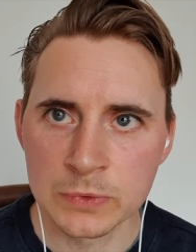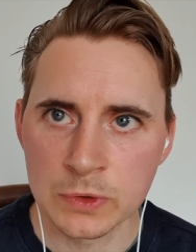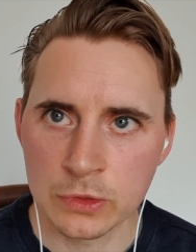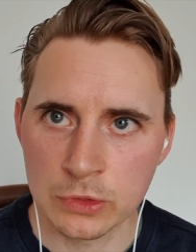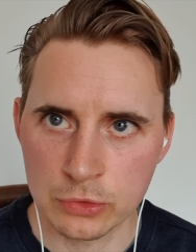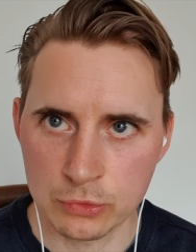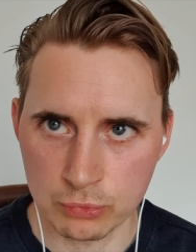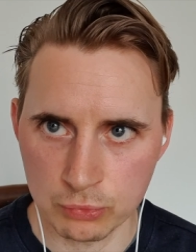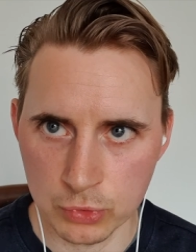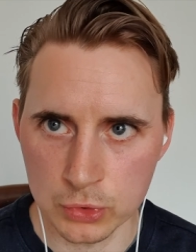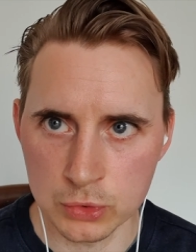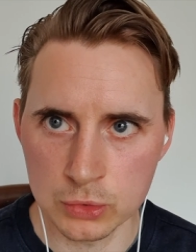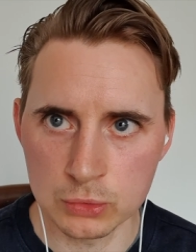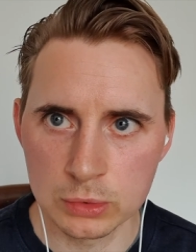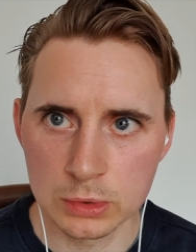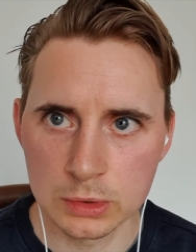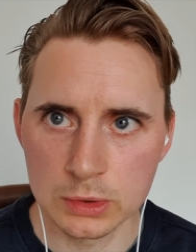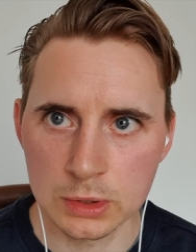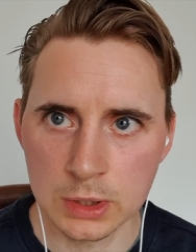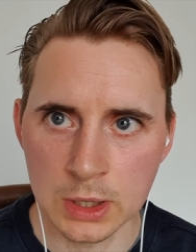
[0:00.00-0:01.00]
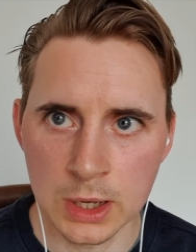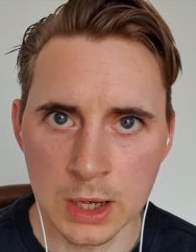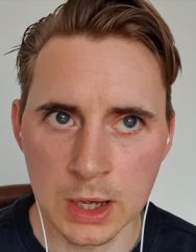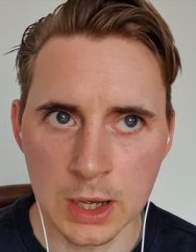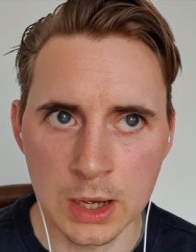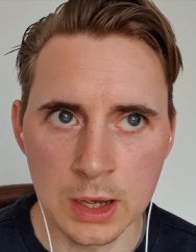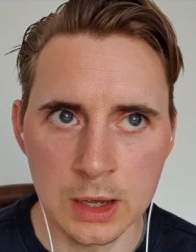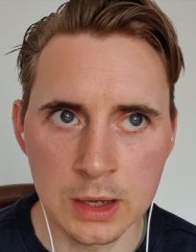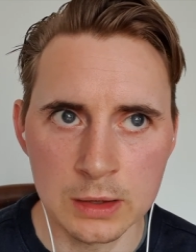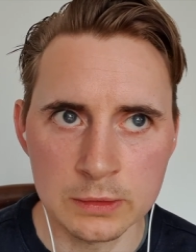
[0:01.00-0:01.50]
through
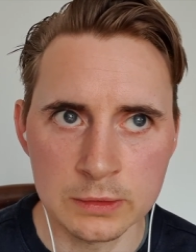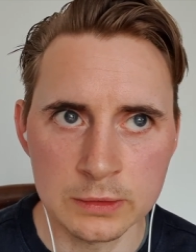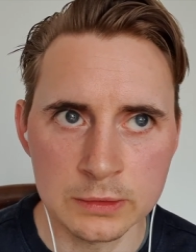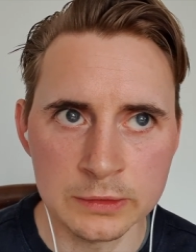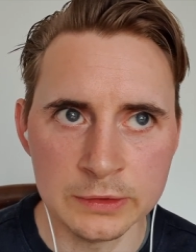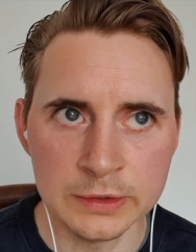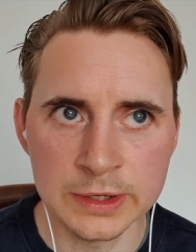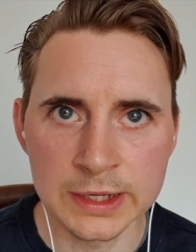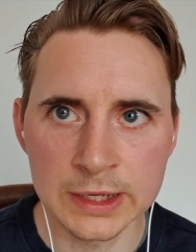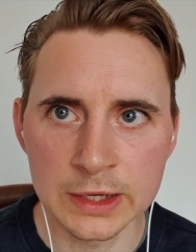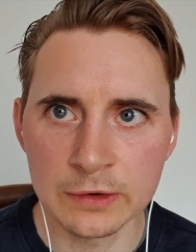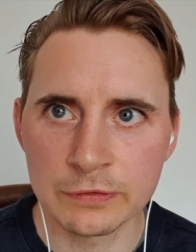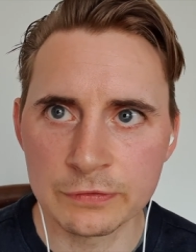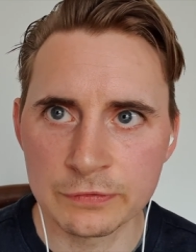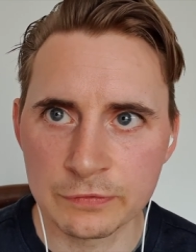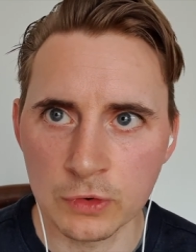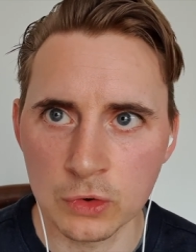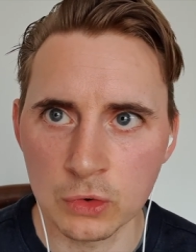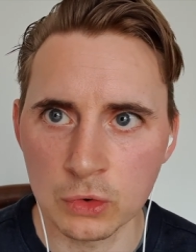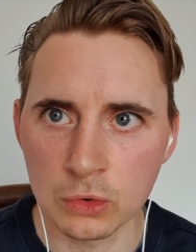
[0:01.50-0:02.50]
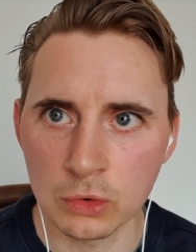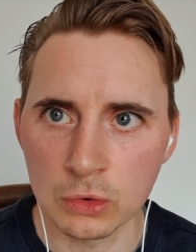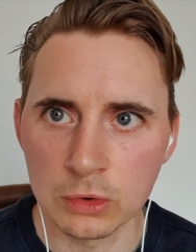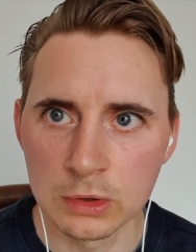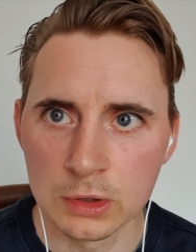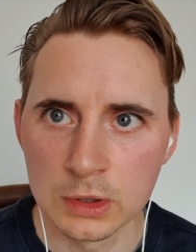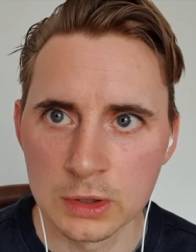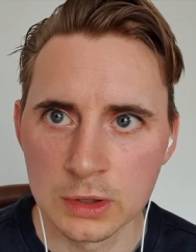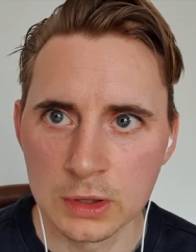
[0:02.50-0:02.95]
uh, near full